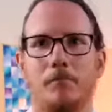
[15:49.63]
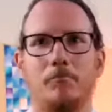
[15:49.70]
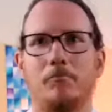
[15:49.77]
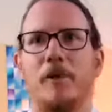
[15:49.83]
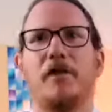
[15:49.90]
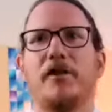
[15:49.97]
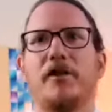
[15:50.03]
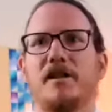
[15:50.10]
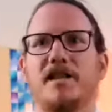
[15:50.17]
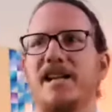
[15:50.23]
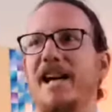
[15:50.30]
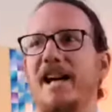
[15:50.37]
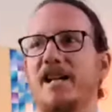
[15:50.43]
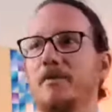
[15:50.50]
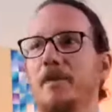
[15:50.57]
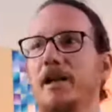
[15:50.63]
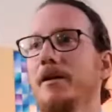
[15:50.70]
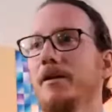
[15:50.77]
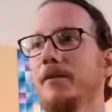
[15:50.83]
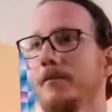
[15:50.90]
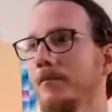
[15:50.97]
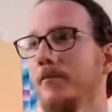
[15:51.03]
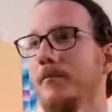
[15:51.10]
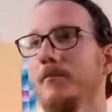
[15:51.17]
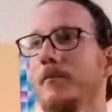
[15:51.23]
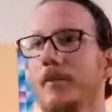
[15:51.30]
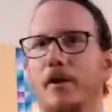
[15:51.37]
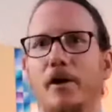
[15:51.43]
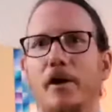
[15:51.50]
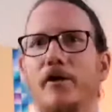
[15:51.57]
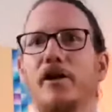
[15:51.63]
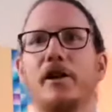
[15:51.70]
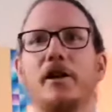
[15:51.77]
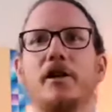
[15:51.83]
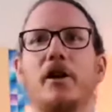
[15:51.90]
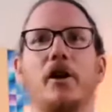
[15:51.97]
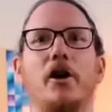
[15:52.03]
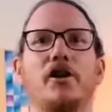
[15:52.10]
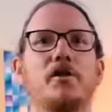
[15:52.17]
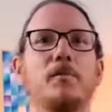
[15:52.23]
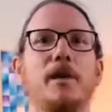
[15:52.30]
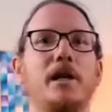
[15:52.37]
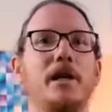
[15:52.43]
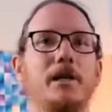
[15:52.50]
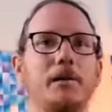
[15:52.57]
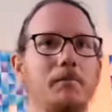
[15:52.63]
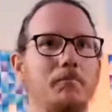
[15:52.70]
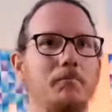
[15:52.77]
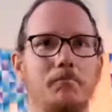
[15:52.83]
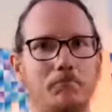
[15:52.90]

nothing scares me, nothing can hurt me,